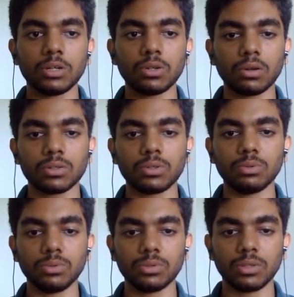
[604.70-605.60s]
talk
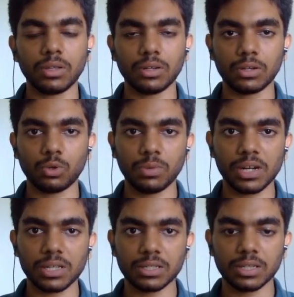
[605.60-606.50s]
to the
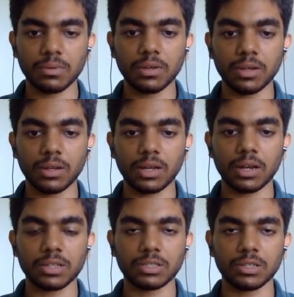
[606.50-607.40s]
Kubernetes
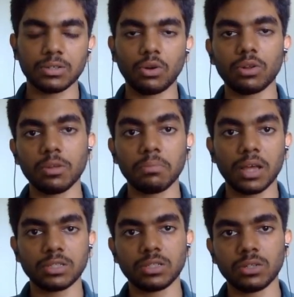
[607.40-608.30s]
cluster or the
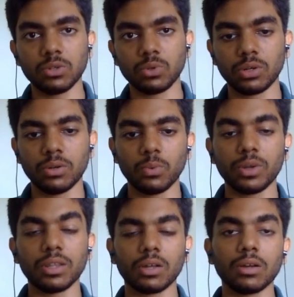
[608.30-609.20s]
master node
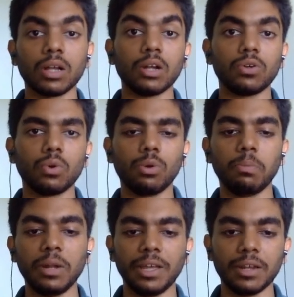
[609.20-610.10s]
where the control
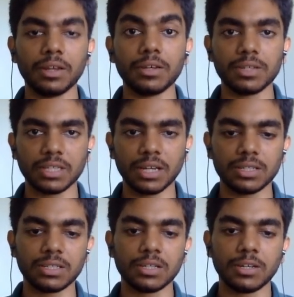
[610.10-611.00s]
plane
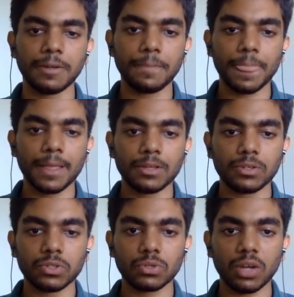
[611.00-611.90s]
resides.
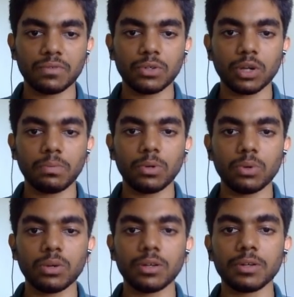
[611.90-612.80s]
So after you
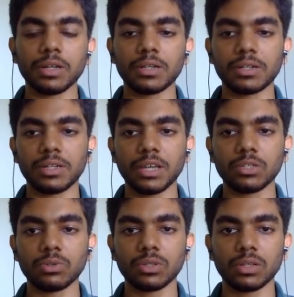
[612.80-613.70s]
upload, it takes
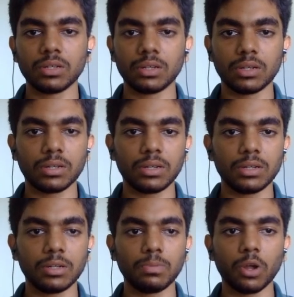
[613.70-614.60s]
you to the
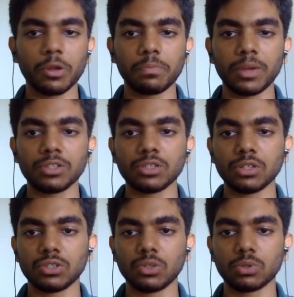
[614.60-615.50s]
deployment page.
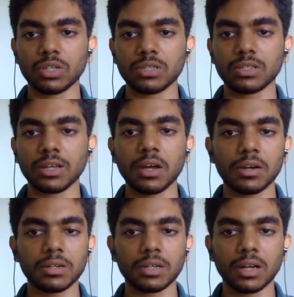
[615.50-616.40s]
This shows us the
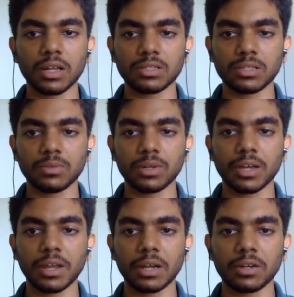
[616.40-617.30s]
current cluster we are
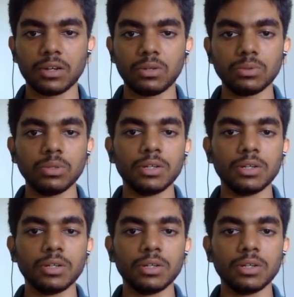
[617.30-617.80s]
connected to